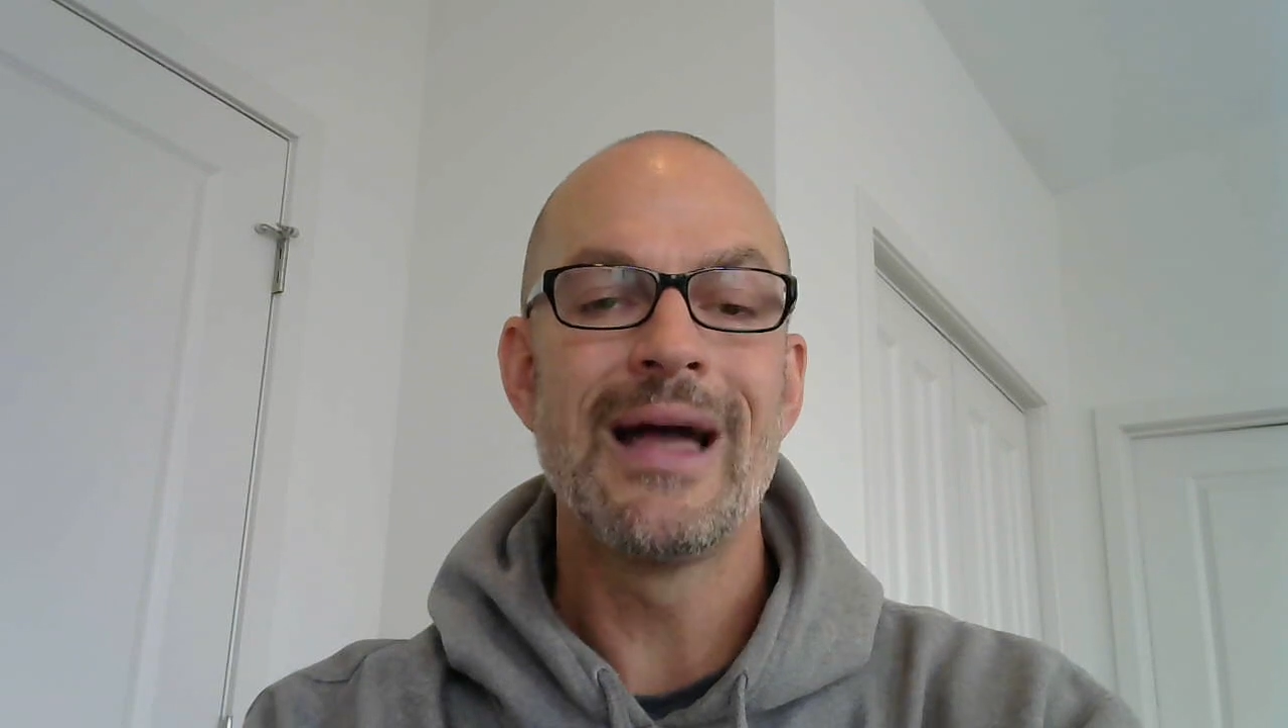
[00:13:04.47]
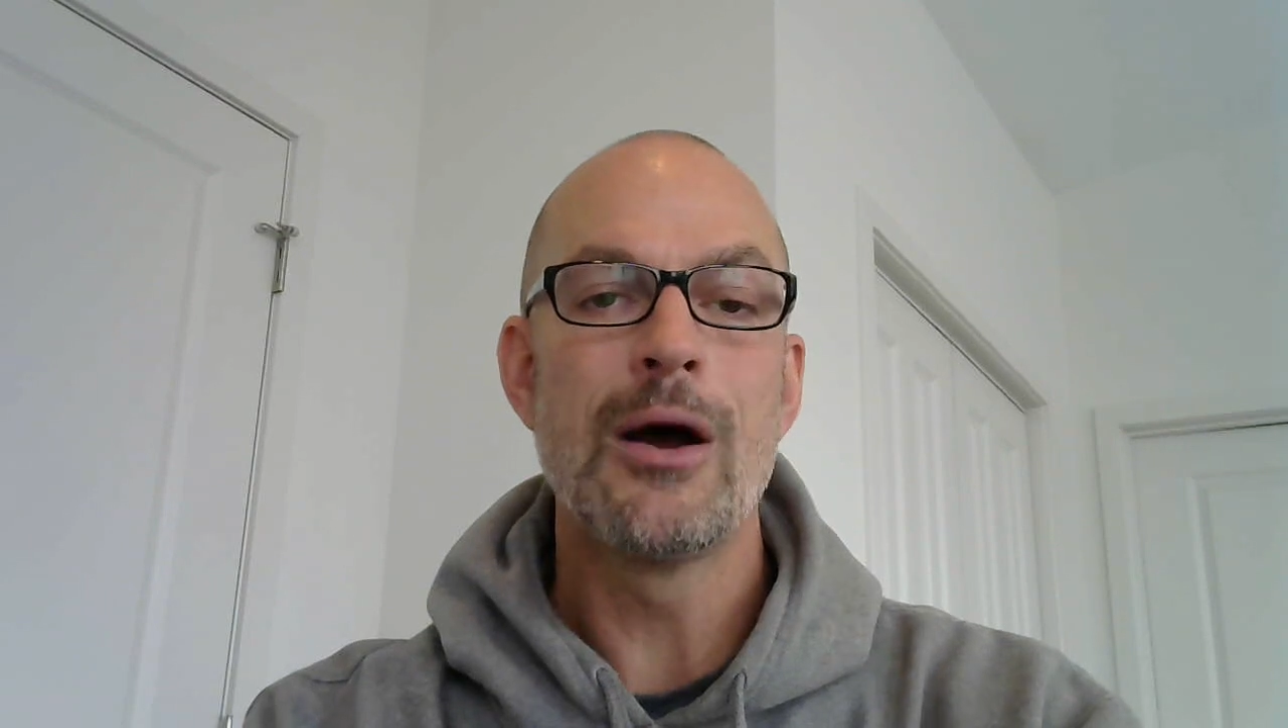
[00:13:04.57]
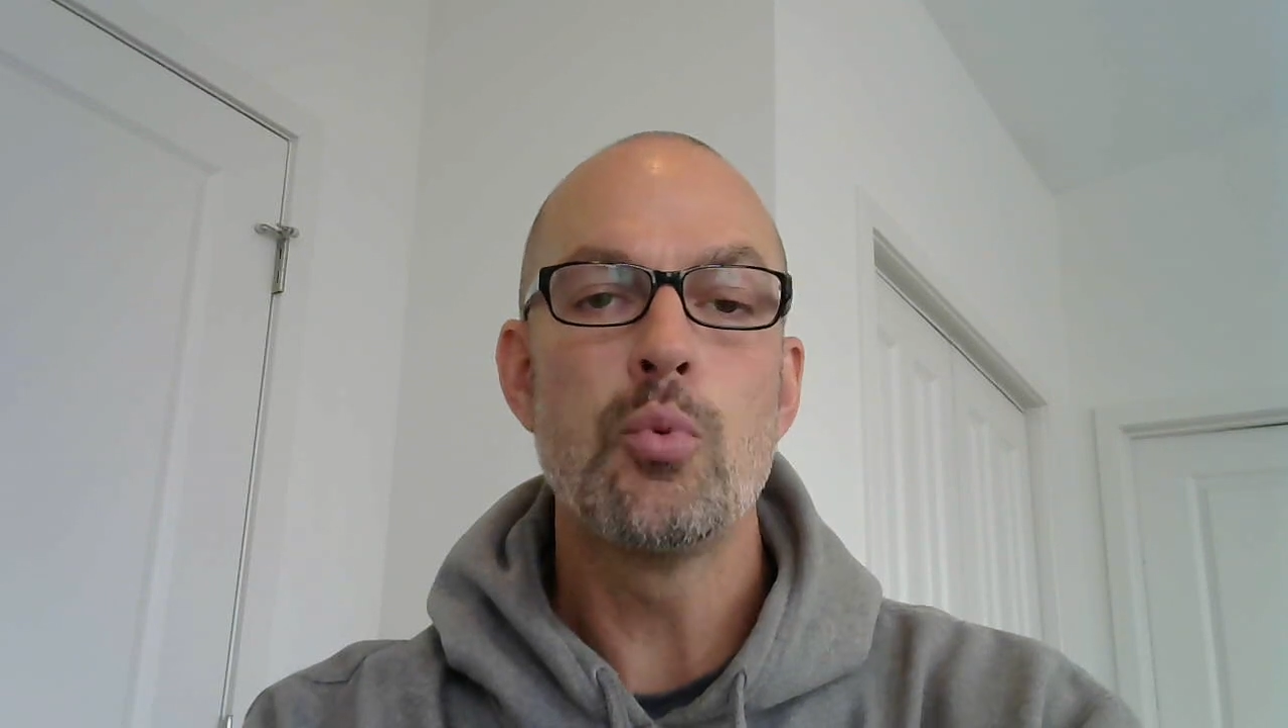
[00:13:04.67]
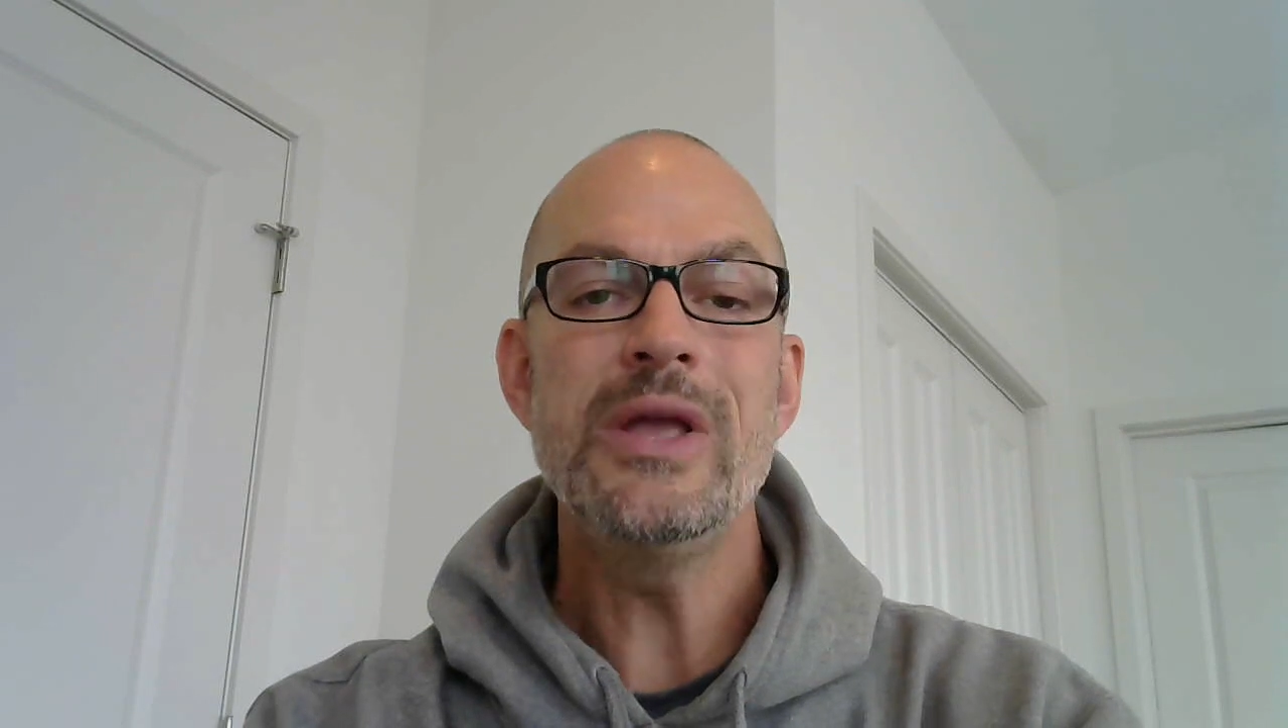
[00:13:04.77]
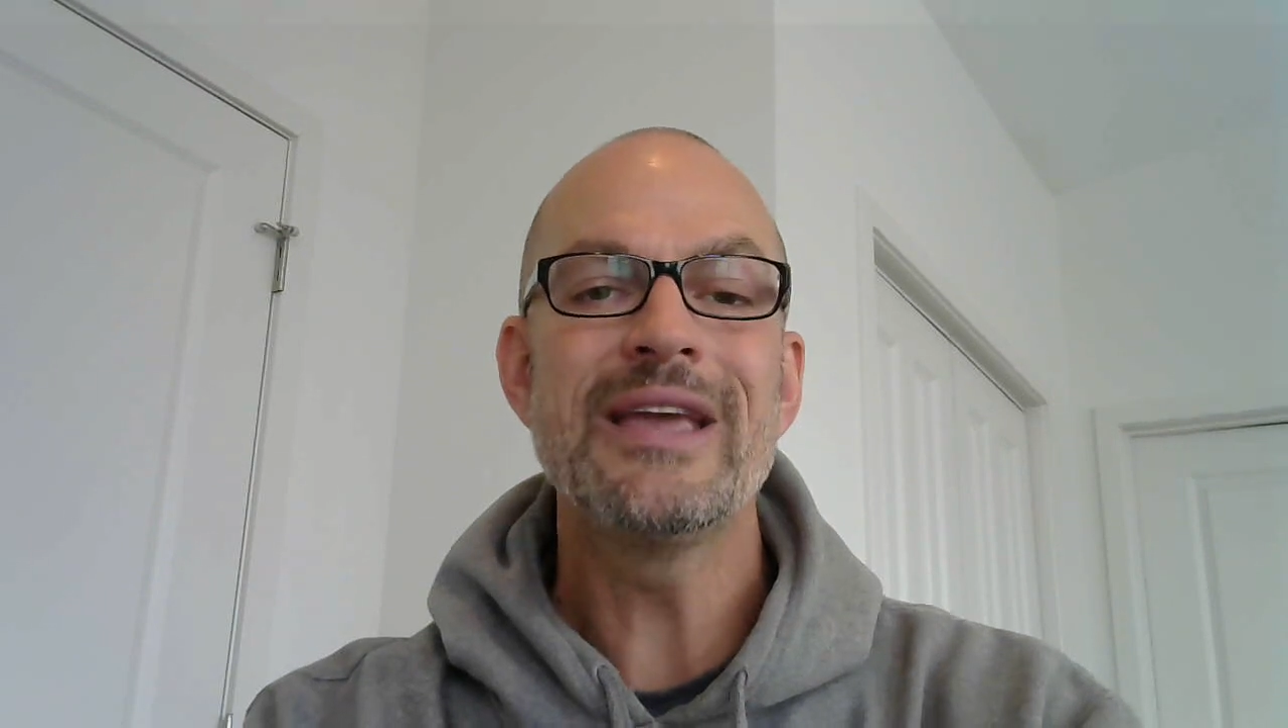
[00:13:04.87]

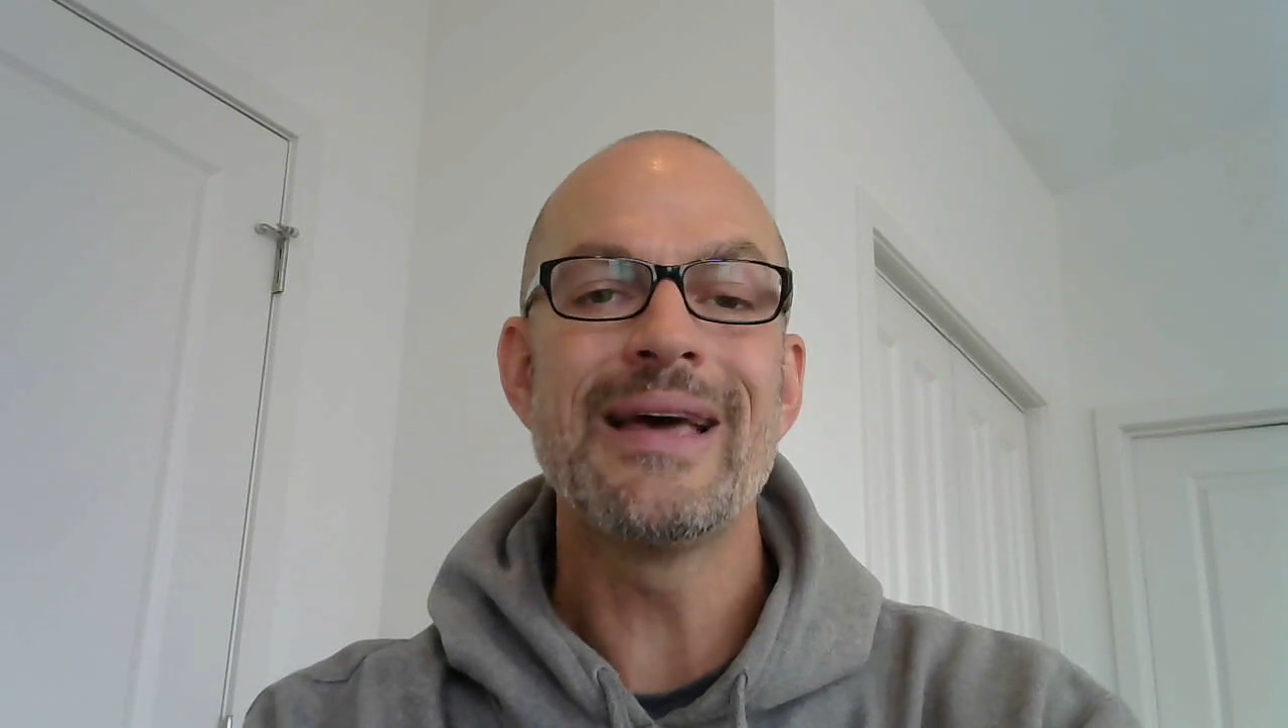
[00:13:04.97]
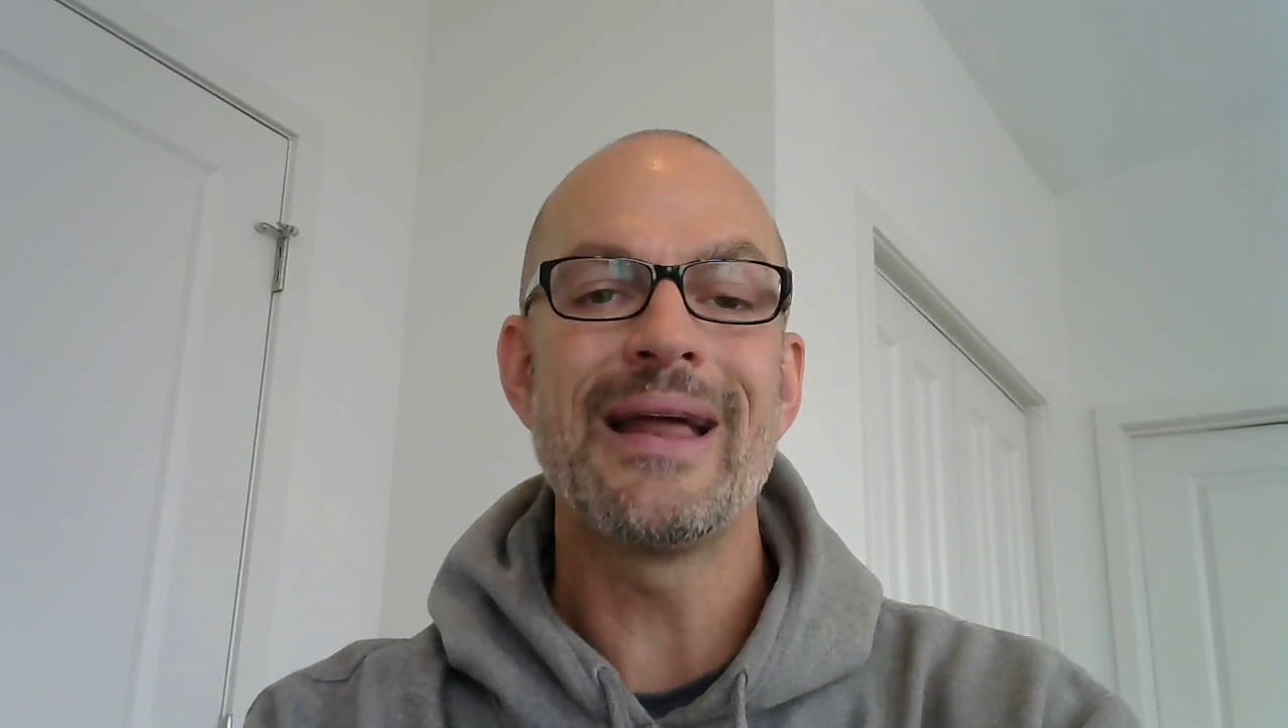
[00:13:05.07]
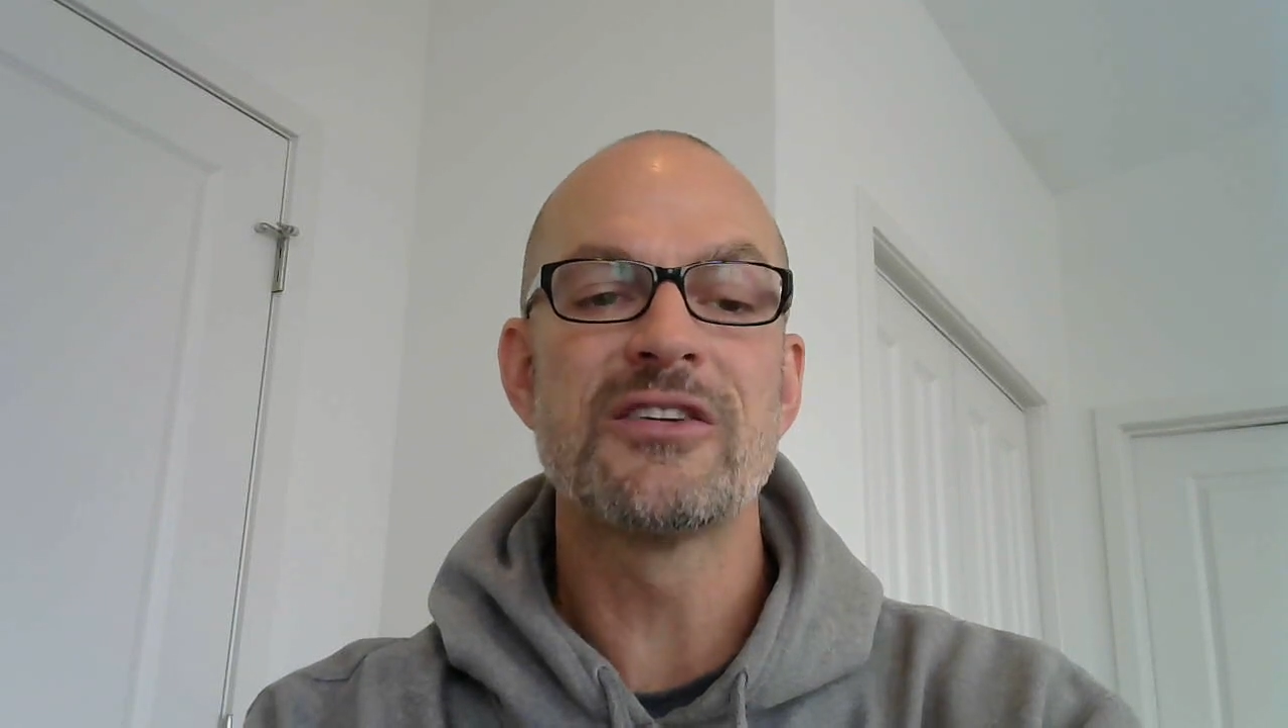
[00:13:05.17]
We cannot